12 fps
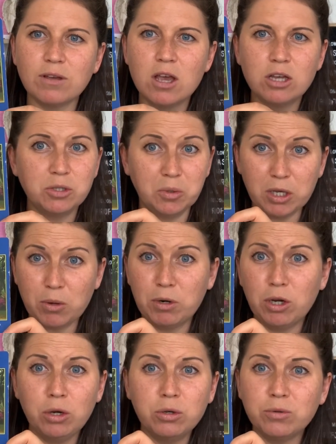Do you want to go in a
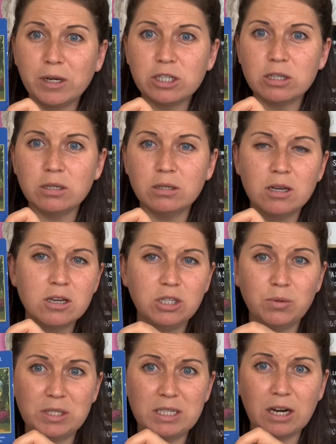new direction? Do you want
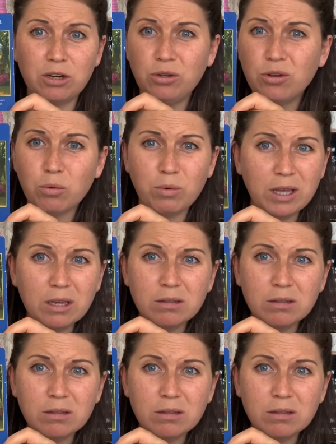to start a new career?